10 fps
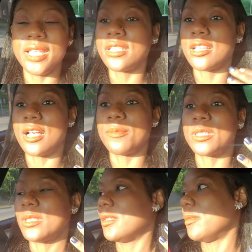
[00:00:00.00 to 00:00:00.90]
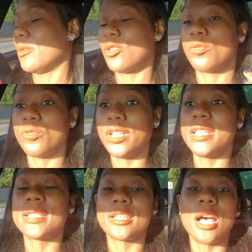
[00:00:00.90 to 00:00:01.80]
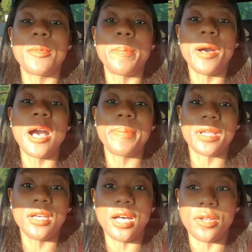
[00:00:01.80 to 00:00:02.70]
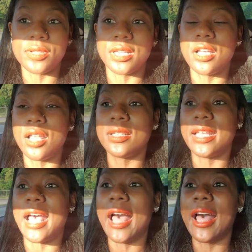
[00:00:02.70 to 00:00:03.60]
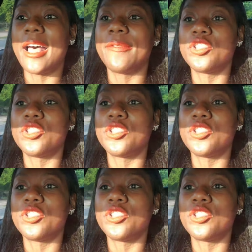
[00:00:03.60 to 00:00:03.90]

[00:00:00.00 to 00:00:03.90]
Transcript: These are um, really summer popping colors. The colors that I've